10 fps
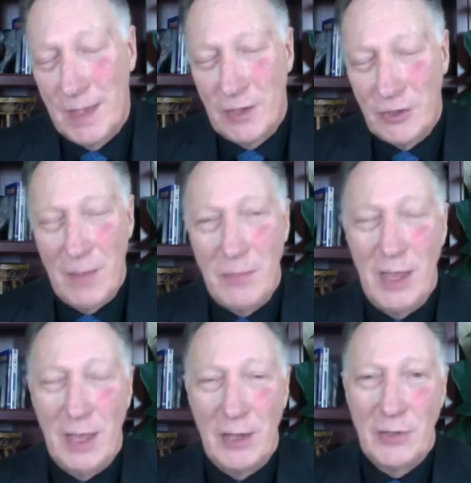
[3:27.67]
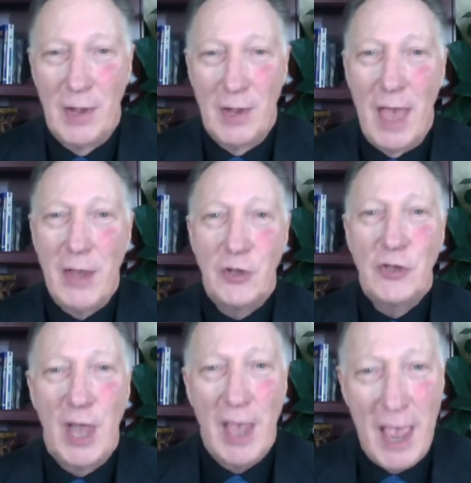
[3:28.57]
Same thing as, how do you
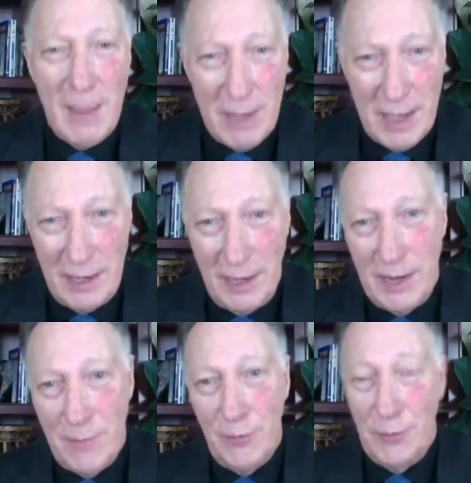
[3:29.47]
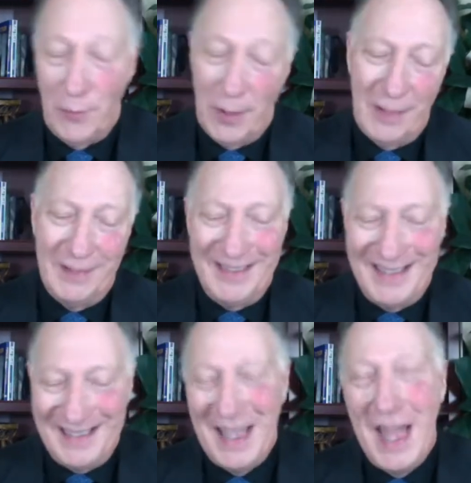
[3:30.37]
say amen in Hebrew? Well,
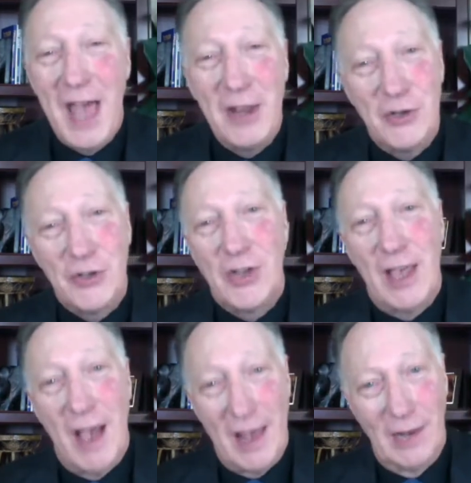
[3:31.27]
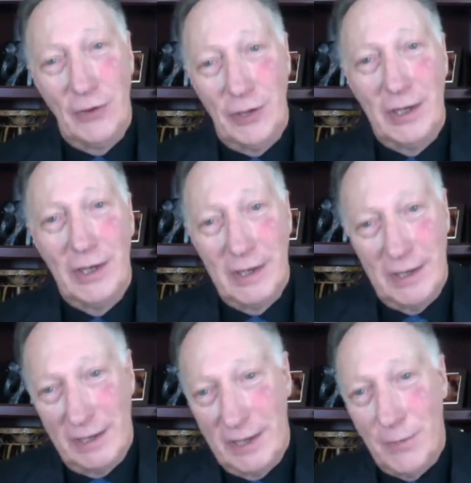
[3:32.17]
how do you say hallelujah
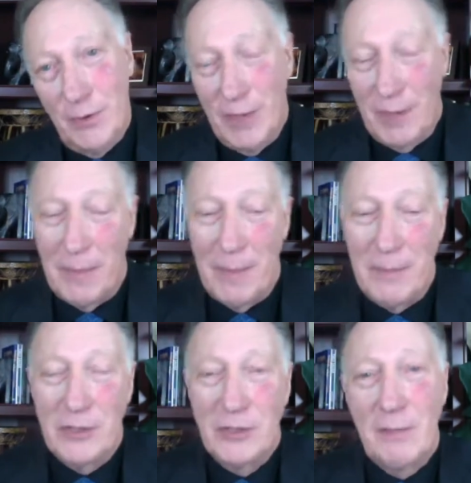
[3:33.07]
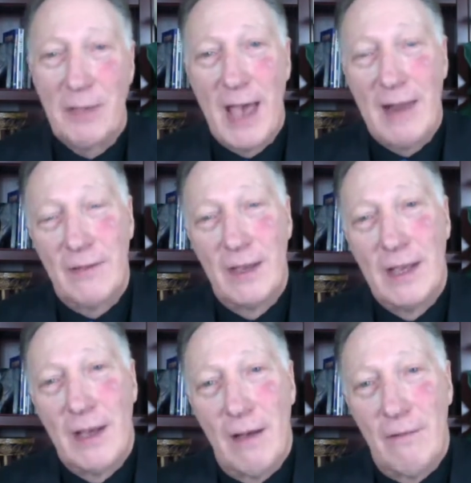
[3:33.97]
in Hebrew? That may be the same kind
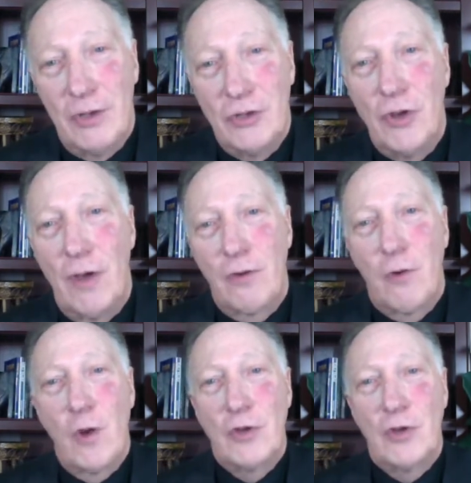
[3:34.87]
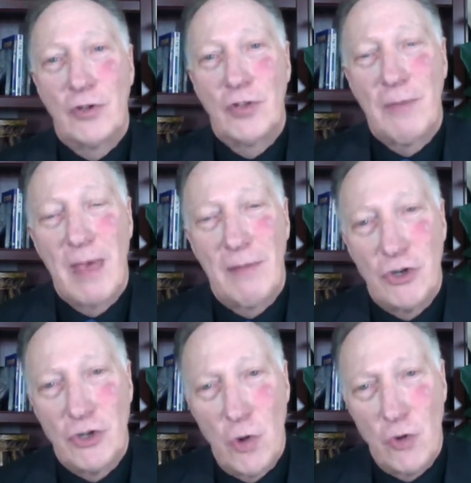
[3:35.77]
of a question or some kind of a
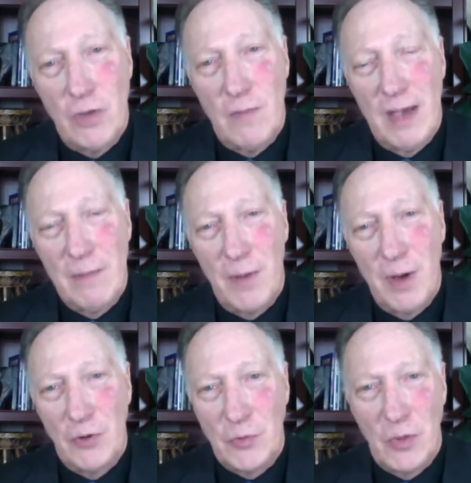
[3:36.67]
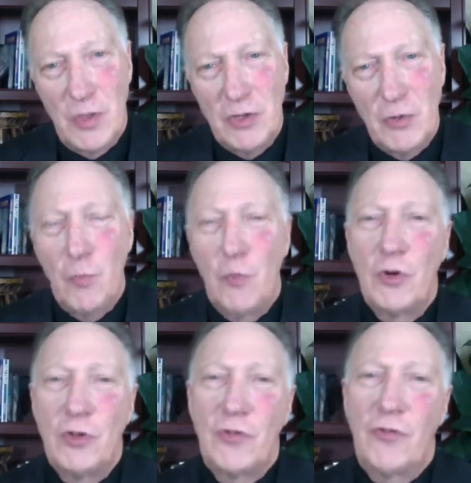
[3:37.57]
joke you might pose. Well, these are
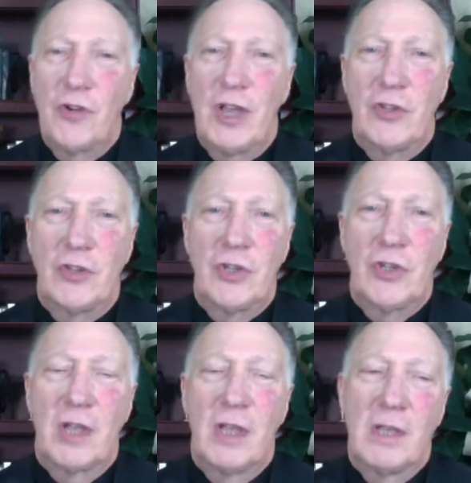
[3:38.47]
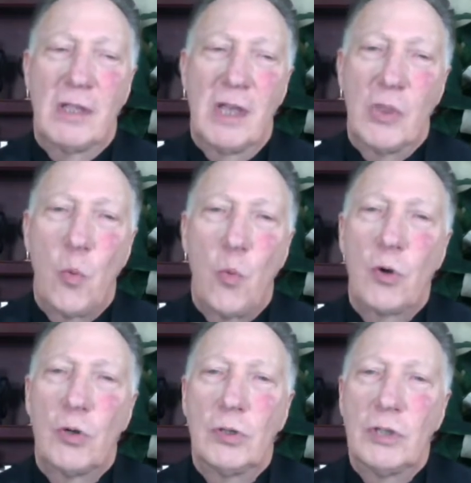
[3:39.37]
words or phrases that the
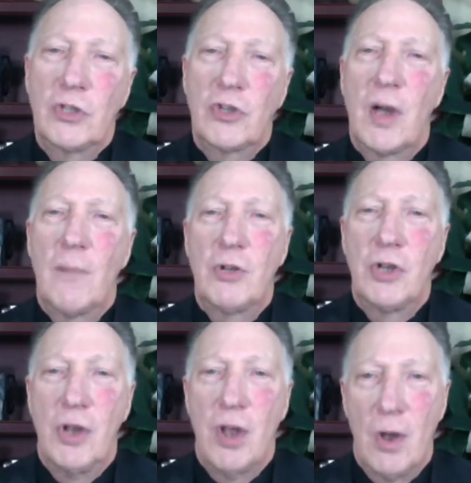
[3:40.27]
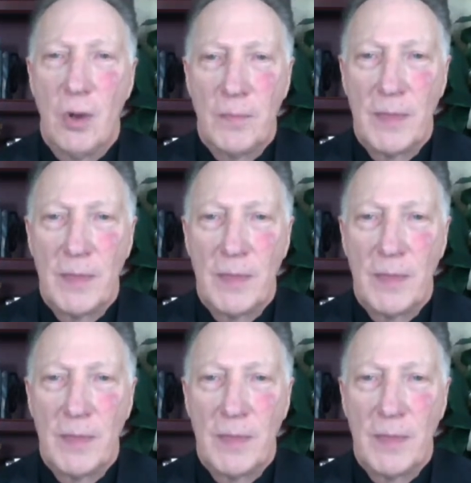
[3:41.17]
world has come to know.